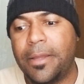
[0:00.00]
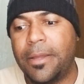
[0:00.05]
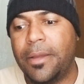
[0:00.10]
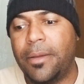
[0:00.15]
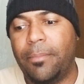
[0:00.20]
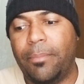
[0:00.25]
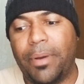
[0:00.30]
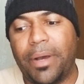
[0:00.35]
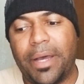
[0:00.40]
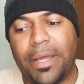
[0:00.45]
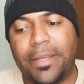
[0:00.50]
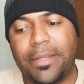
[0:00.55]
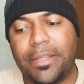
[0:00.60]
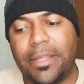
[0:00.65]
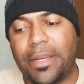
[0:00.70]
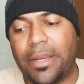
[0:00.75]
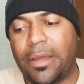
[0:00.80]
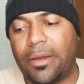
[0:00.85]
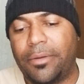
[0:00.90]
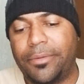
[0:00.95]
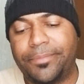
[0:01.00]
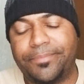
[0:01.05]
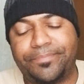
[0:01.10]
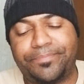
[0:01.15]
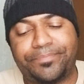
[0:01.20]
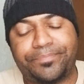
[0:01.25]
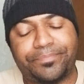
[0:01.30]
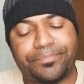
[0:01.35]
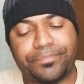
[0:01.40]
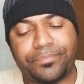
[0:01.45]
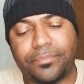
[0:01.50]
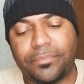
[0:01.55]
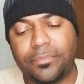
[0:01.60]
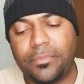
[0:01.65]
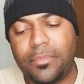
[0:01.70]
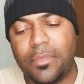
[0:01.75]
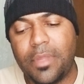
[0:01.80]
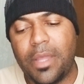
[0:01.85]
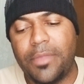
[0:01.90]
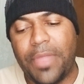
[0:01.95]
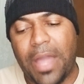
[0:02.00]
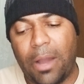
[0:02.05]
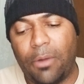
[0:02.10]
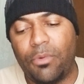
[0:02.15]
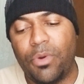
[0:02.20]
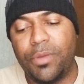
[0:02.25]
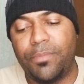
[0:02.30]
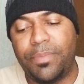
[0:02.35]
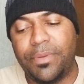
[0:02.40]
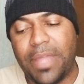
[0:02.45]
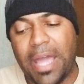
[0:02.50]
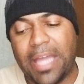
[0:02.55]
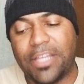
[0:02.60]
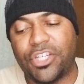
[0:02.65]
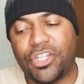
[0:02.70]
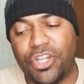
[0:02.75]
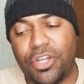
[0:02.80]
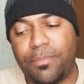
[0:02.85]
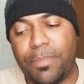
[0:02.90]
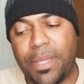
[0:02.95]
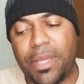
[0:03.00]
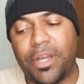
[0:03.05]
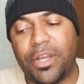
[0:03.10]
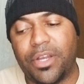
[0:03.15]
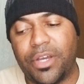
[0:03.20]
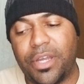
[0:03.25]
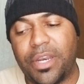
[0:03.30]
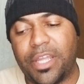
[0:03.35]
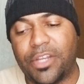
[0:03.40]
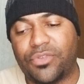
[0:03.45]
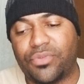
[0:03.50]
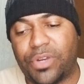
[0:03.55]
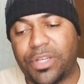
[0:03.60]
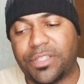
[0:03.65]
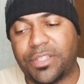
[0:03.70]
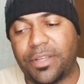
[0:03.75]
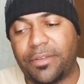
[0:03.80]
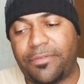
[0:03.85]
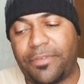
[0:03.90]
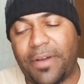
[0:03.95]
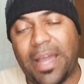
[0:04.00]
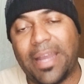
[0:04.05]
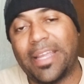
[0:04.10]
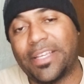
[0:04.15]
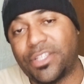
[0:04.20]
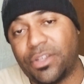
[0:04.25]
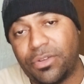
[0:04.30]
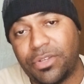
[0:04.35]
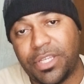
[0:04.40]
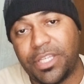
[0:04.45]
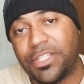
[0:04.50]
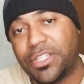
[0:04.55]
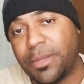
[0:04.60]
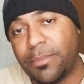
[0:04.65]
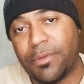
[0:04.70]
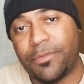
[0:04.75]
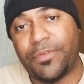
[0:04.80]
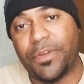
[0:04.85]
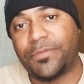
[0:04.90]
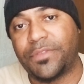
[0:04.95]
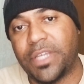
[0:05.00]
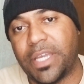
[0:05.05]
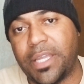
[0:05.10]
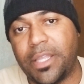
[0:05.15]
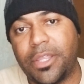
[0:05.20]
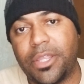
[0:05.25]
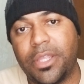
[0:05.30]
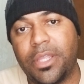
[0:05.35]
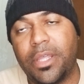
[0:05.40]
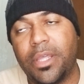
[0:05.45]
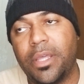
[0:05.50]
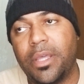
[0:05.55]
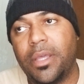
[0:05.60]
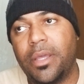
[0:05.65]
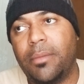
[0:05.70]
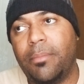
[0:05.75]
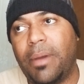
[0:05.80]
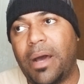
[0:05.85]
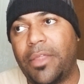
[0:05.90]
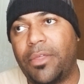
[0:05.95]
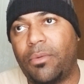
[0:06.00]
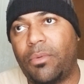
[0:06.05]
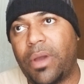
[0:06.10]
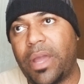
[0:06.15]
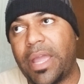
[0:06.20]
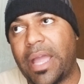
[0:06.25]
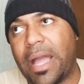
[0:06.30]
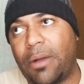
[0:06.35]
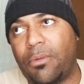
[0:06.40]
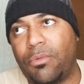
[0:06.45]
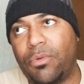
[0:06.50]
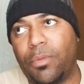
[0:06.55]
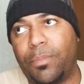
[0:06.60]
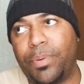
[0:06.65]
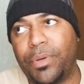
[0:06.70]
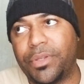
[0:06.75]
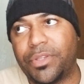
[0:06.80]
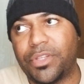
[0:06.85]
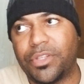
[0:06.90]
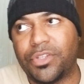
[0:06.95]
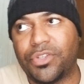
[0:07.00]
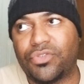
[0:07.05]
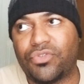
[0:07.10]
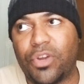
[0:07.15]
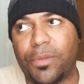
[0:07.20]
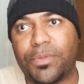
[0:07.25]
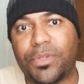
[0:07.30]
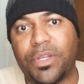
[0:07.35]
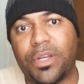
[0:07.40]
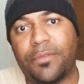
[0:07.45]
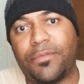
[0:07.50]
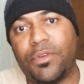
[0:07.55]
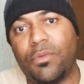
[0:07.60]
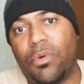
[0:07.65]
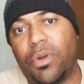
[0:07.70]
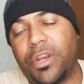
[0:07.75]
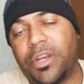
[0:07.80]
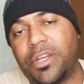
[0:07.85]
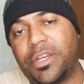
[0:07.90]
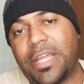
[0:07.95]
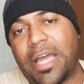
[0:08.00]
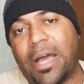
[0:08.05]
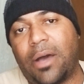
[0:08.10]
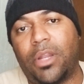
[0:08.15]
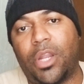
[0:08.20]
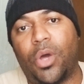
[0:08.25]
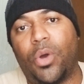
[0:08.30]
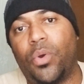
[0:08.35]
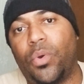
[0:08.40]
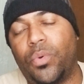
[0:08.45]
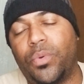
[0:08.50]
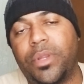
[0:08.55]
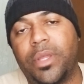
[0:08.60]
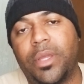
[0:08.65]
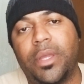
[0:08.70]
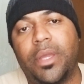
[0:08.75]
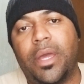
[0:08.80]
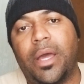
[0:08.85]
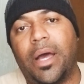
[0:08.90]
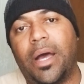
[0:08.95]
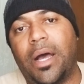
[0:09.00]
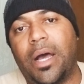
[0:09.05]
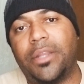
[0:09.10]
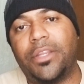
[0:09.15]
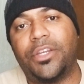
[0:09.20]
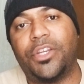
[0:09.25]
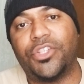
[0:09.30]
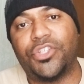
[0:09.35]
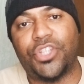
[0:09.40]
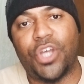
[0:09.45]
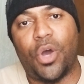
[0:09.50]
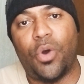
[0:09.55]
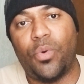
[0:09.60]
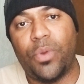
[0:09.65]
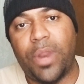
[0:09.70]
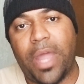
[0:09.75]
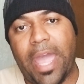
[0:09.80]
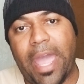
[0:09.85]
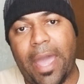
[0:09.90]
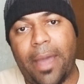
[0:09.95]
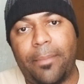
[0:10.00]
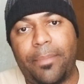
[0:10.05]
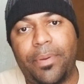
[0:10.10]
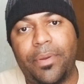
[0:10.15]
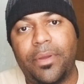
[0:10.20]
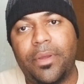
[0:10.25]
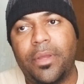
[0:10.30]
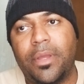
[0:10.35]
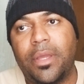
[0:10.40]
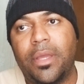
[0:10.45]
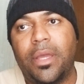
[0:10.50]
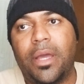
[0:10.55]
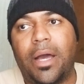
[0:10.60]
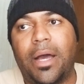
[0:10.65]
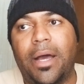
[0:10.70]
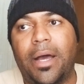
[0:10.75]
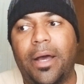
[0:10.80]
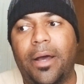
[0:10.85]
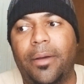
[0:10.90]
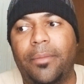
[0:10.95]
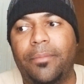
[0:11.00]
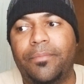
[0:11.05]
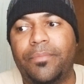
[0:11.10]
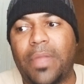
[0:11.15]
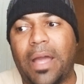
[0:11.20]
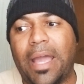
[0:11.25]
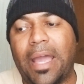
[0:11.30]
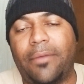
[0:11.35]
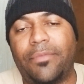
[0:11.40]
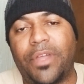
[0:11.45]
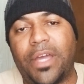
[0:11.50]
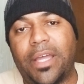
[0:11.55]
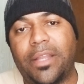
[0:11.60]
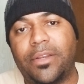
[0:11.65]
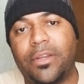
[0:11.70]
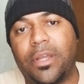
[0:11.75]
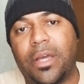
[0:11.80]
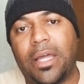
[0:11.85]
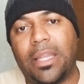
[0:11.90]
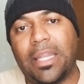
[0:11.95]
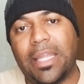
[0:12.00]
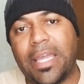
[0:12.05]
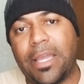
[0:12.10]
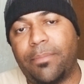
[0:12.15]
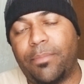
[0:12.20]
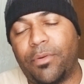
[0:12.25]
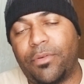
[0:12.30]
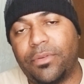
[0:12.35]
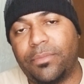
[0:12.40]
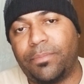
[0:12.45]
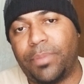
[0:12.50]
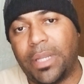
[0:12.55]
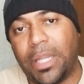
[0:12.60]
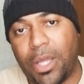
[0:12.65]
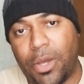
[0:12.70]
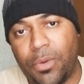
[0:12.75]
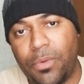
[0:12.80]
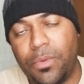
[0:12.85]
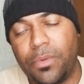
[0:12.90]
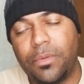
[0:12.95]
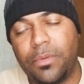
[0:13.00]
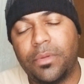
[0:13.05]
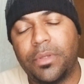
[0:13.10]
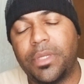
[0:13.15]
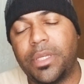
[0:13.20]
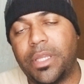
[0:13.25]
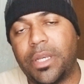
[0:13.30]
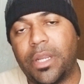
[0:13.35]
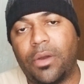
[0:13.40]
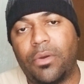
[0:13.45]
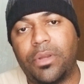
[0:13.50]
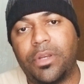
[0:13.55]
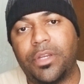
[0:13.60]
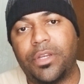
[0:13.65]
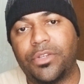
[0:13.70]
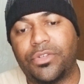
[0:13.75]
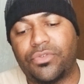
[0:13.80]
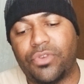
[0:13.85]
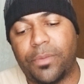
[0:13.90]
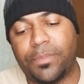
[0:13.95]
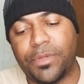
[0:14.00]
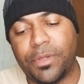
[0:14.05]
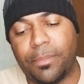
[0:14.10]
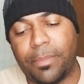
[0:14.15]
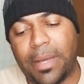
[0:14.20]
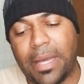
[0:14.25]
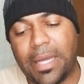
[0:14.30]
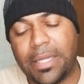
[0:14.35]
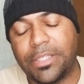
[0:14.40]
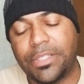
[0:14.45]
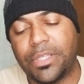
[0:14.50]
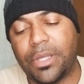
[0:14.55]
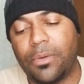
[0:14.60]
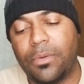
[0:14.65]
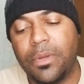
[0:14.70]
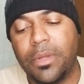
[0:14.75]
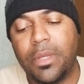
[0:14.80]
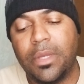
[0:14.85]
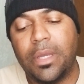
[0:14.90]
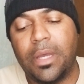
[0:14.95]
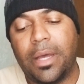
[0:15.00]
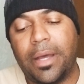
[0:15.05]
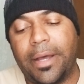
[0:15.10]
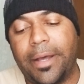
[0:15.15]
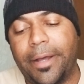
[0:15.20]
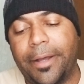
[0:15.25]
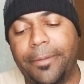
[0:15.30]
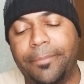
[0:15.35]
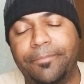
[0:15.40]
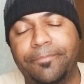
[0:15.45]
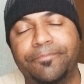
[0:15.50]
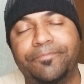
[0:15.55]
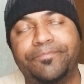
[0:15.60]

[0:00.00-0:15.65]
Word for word: But, you know, that would that should be a good, interesting fight. That's on December 15th. By the way, I will put the description if you wanted to download uh, the DAZN app. Um, I have that uh, link b- below, you know, in the description box. So, um,